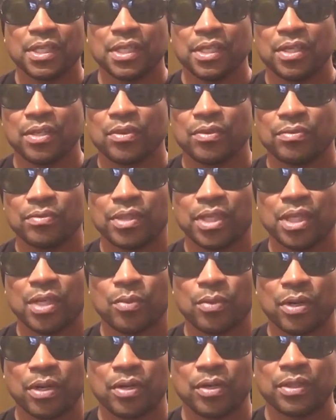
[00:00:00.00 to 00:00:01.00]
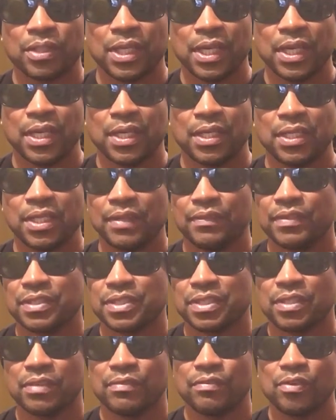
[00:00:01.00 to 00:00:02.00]
You know, he could work on that, leaving
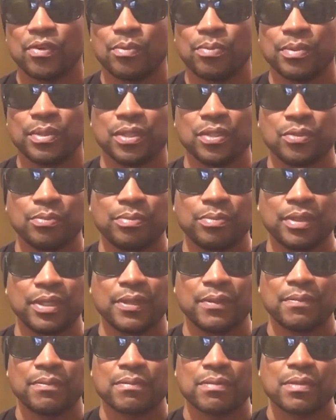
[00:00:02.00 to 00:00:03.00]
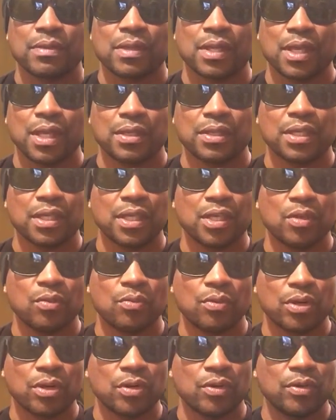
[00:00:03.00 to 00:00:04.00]
himself open a little bit. I think he could
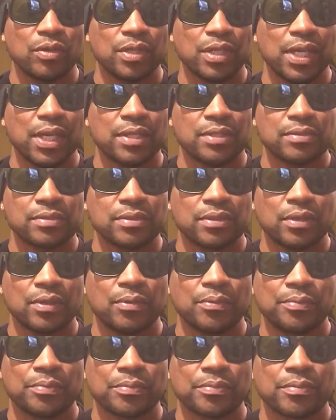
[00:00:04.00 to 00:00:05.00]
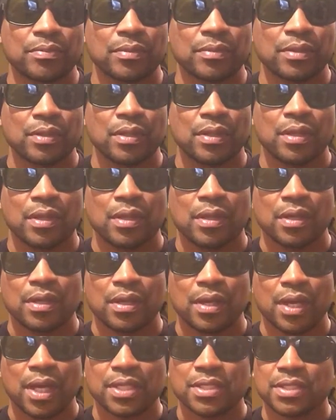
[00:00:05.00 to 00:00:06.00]
work on that. So
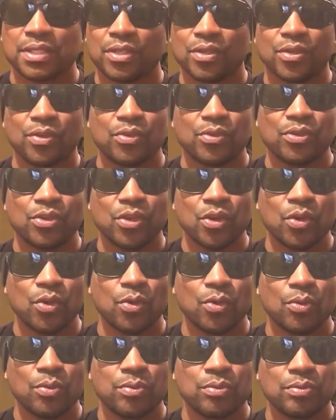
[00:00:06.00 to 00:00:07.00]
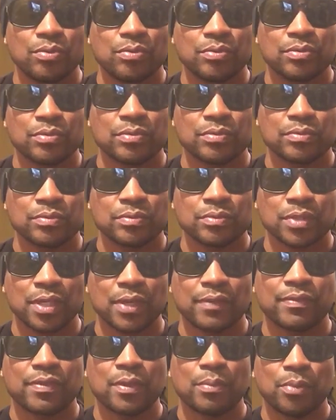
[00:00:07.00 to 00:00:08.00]
I still don't know
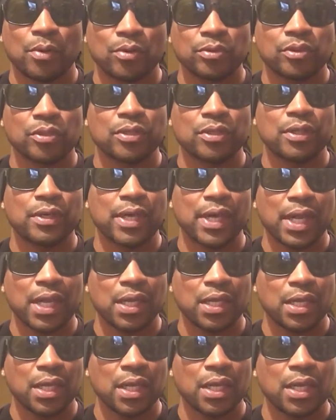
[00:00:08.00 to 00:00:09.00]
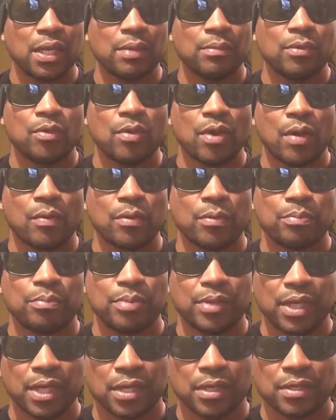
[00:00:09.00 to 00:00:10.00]
if they're both on their A game who I would
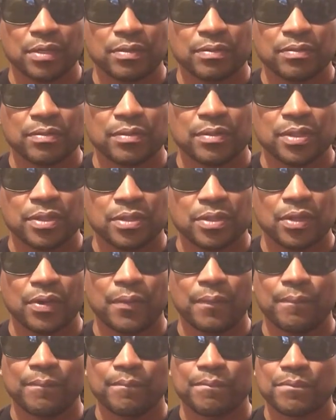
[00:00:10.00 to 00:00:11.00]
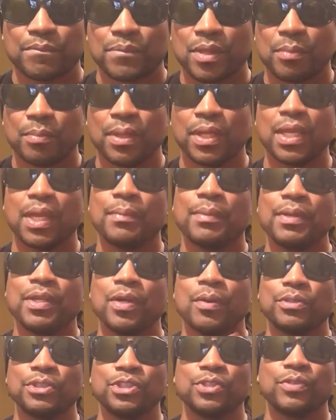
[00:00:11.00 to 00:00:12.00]
pick. So, but let me
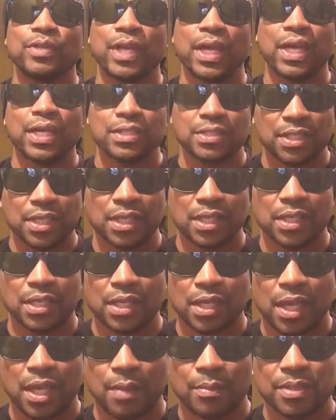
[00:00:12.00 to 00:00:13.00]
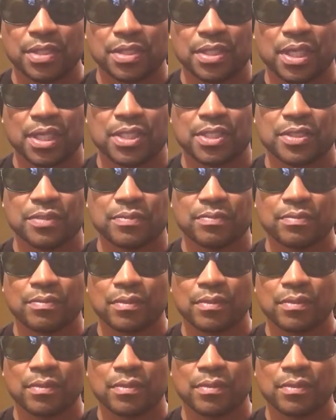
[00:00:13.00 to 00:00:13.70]
know what you guys think in the comment section.